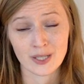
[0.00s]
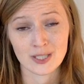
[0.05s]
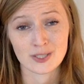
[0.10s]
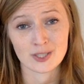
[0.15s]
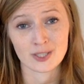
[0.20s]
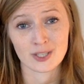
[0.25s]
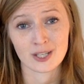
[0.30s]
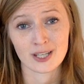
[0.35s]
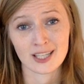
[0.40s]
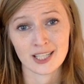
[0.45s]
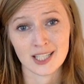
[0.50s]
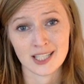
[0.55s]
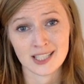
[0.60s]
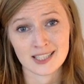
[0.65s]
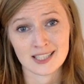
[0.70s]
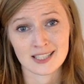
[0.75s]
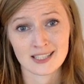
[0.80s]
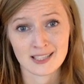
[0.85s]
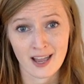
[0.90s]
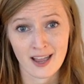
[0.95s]
make sure
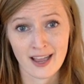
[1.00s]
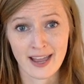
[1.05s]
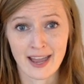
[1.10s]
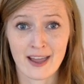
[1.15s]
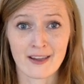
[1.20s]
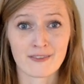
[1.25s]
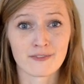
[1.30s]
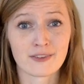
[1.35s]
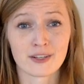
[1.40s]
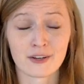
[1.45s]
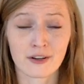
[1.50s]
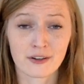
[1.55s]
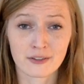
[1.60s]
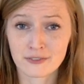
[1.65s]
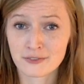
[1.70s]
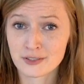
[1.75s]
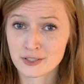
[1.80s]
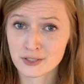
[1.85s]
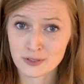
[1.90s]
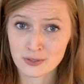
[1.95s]
it does not have an
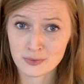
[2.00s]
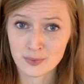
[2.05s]
artificial